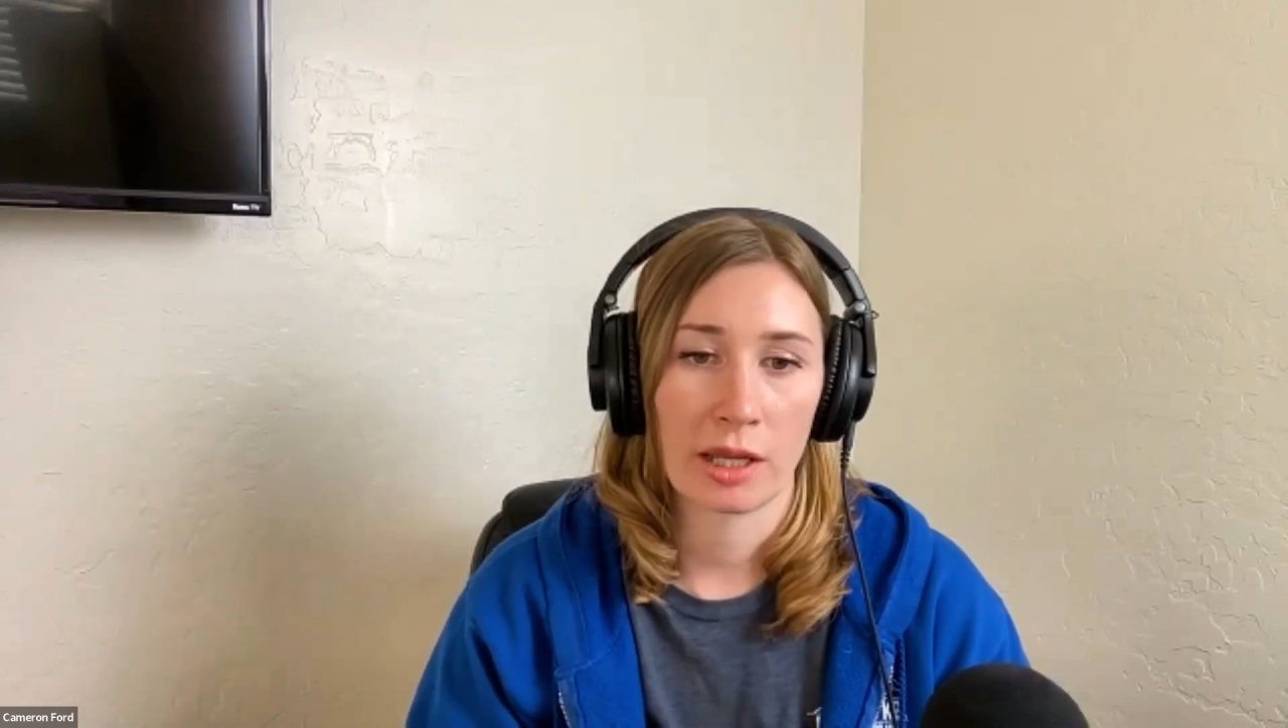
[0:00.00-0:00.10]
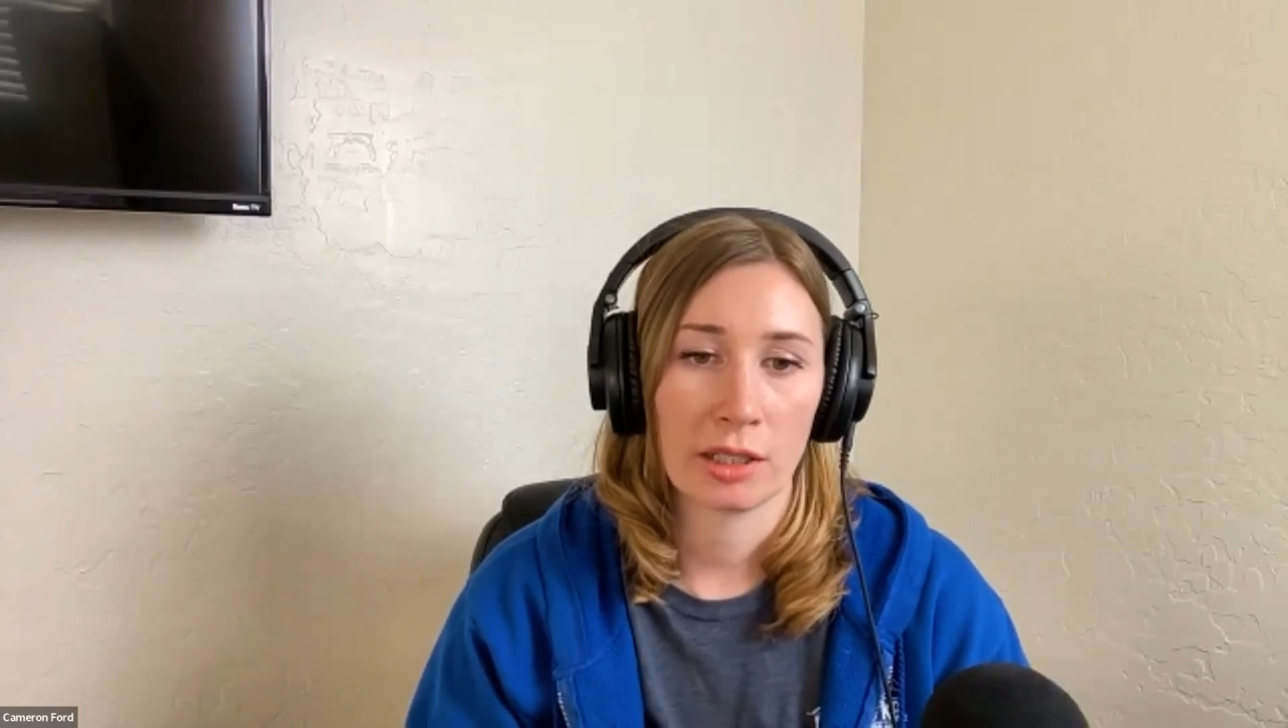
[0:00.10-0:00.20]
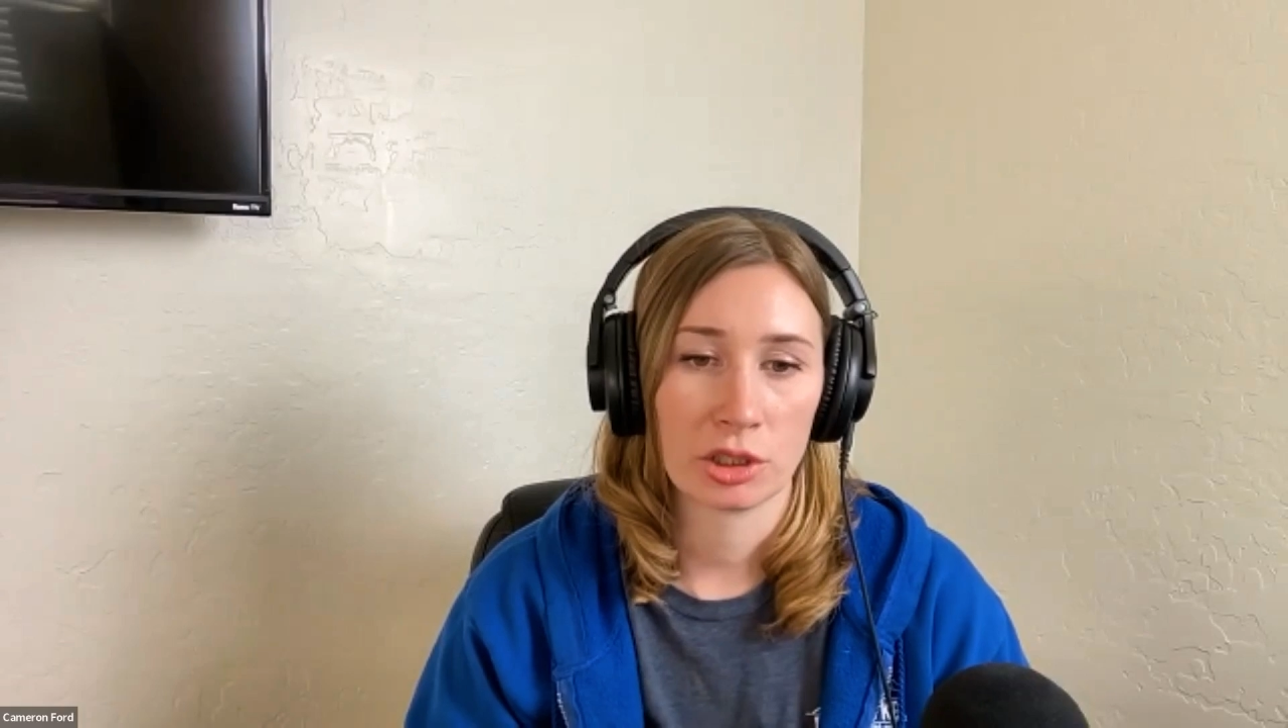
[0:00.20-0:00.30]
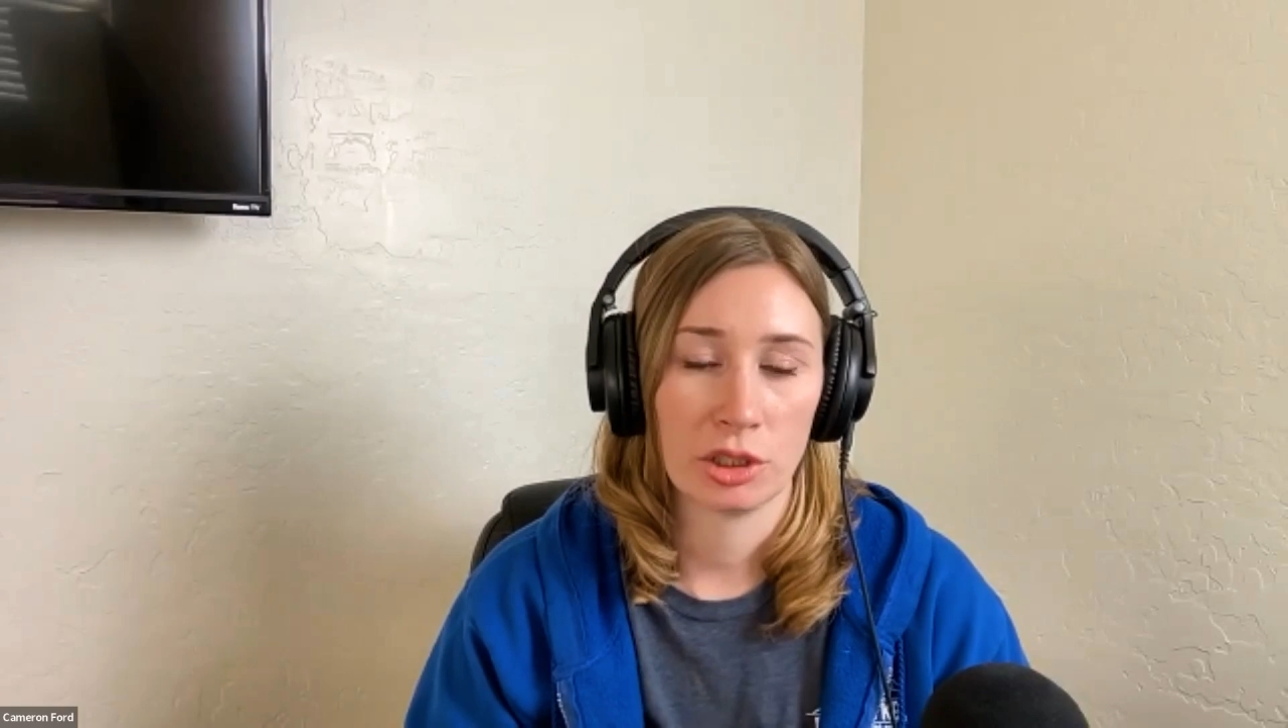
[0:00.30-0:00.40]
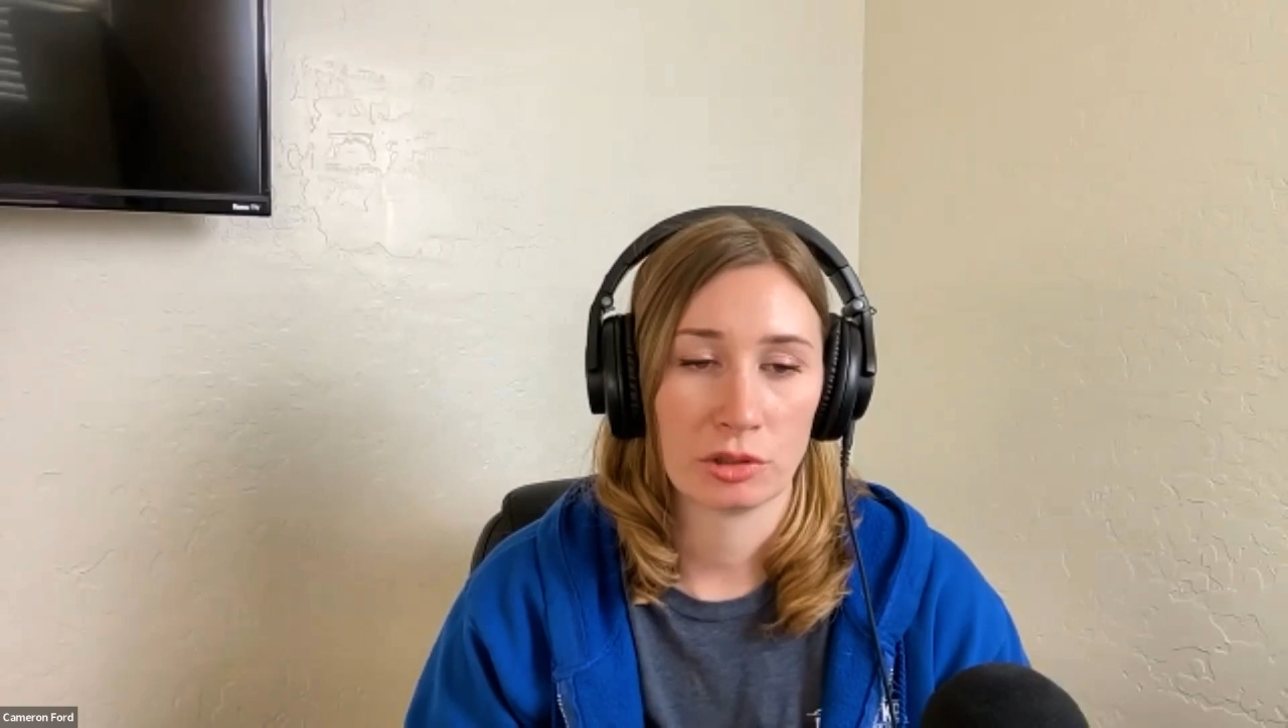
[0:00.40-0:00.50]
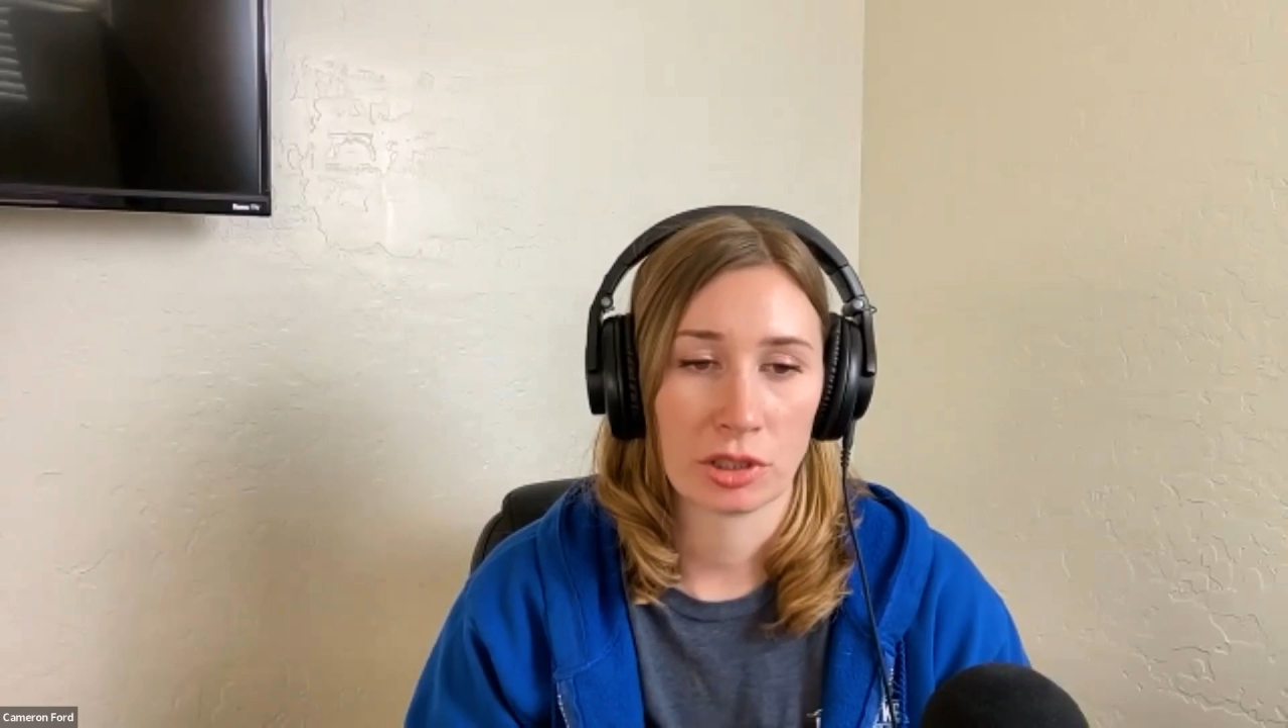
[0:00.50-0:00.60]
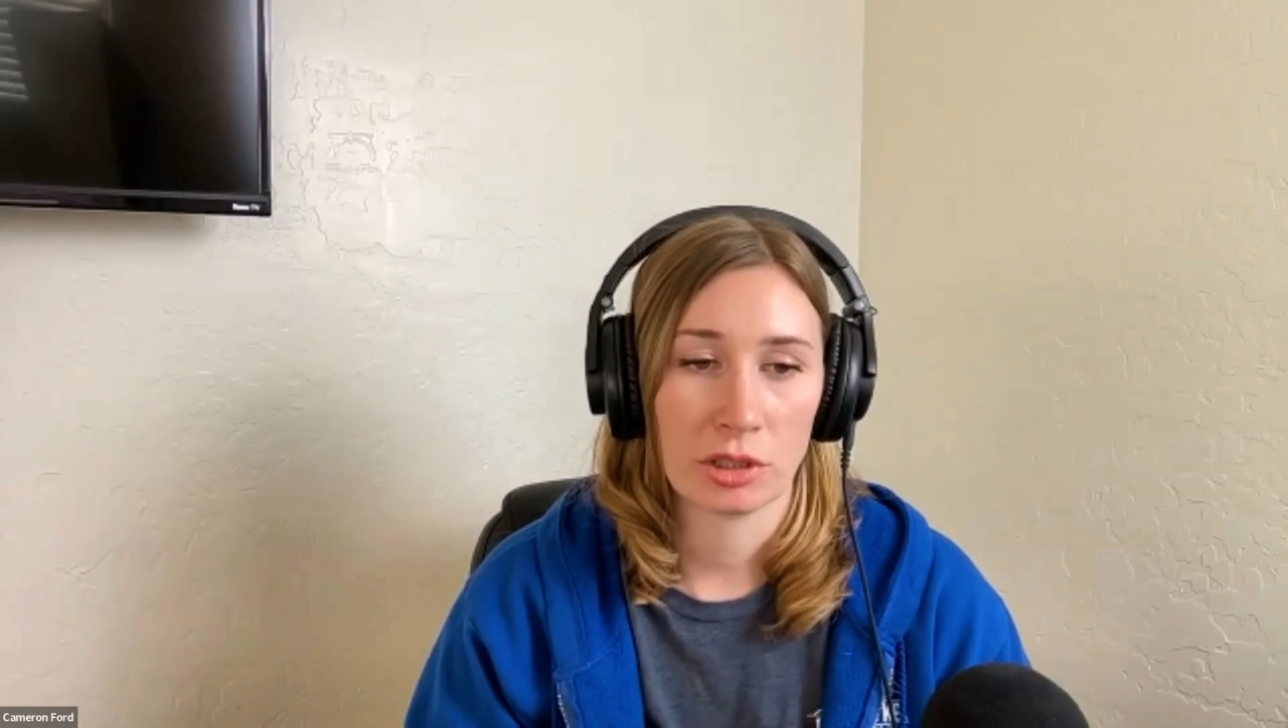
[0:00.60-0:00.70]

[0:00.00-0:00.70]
introduce a